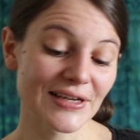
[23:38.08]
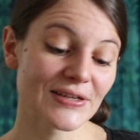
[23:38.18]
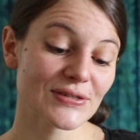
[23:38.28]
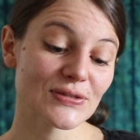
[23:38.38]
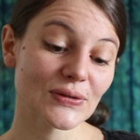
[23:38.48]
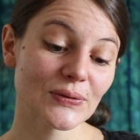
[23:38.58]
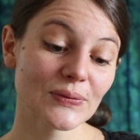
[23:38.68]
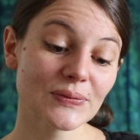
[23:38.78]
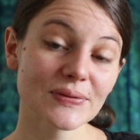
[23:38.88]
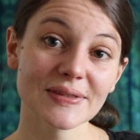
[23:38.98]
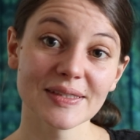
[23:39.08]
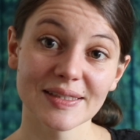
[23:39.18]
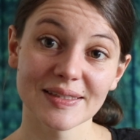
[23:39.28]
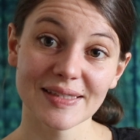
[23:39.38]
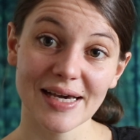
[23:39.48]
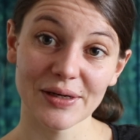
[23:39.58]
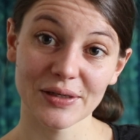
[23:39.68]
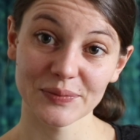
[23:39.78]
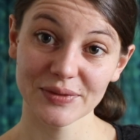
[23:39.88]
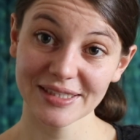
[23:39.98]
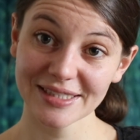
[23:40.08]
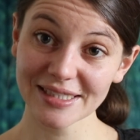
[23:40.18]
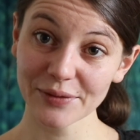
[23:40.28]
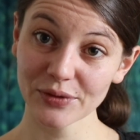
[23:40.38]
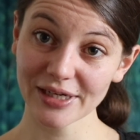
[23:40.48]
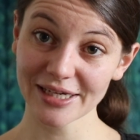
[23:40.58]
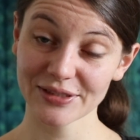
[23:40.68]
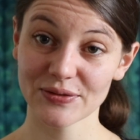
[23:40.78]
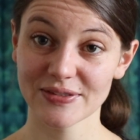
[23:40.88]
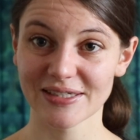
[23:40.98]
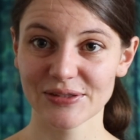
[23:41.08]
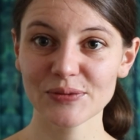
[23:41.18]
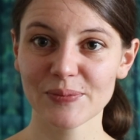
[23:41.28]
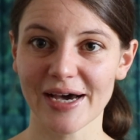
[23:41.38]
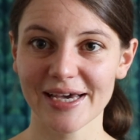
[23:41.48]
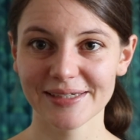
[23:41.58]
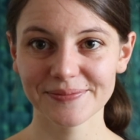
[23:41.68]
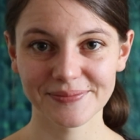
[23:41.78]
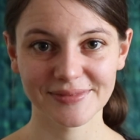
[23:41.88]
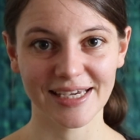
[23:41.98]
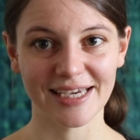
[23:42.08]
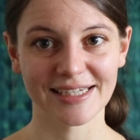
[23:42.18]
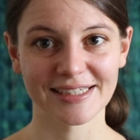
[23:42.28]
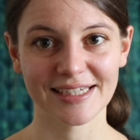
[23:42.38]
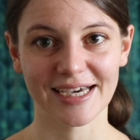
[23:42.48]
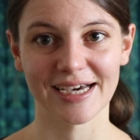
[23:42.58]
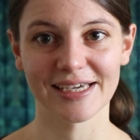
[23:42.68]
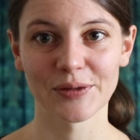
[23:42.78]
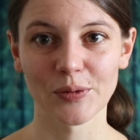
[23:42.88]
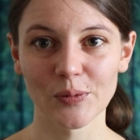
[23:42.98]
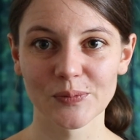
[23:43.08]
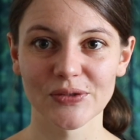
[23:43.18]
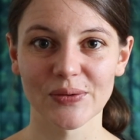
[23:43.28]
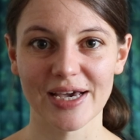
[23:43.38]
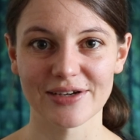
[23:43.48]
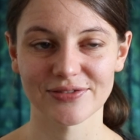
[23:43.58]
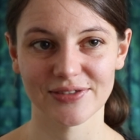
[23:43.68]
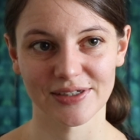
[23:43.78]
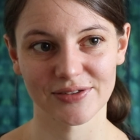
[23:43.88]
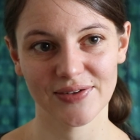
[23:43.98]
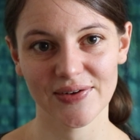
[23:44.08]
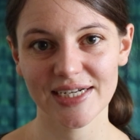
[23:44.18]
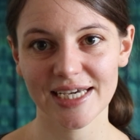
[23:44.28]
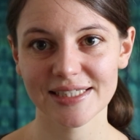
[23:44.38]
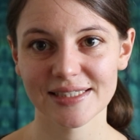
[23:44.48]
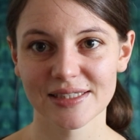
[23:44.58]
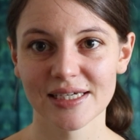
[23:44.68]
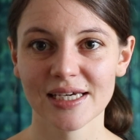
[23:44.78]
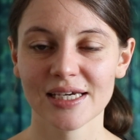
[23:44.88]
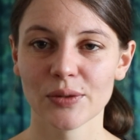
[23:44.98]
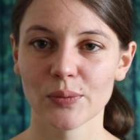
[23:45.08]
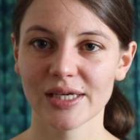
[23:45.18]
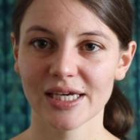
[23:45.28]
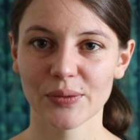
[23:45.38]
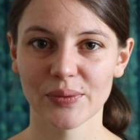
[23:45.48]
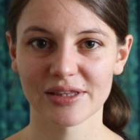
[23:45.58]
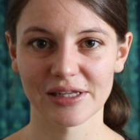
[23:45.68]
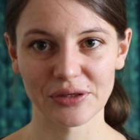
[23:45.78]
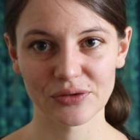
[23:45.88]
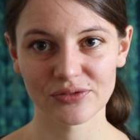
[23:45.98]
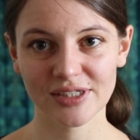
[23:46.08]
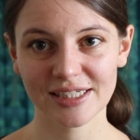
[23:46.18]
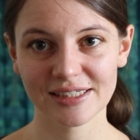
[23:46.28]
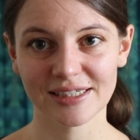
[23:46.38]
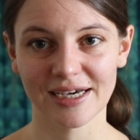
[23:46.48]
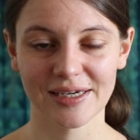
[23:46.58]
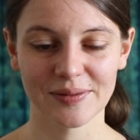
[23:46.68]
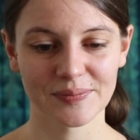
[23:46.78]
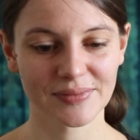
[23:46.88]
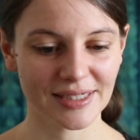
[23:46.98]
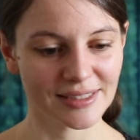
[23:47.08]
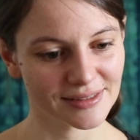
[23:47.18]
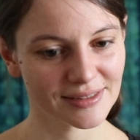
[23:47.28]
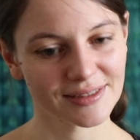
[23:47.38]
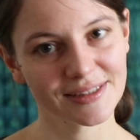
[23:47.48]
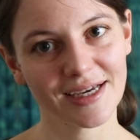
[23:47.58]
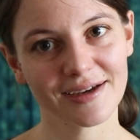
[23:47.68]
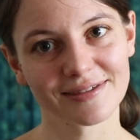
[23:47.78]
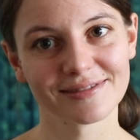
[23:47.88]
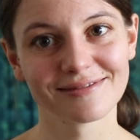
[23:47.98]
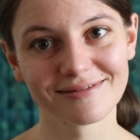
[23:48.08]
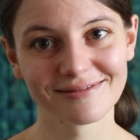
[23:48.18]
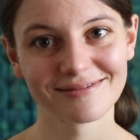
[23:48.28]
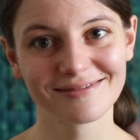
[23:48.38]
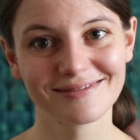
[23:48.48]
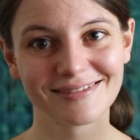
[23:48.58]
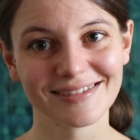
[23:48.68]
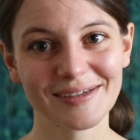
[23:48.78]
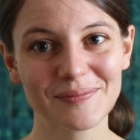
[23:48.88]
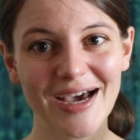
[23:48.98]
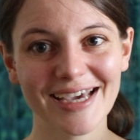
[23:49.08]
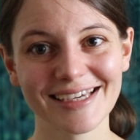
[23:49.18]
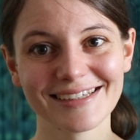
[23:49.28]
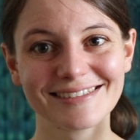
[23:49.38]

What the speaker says: So yeah, with this I would like to say goodbye, and I hope you have a very nice week with a lot of knitting time, and yeah, bye!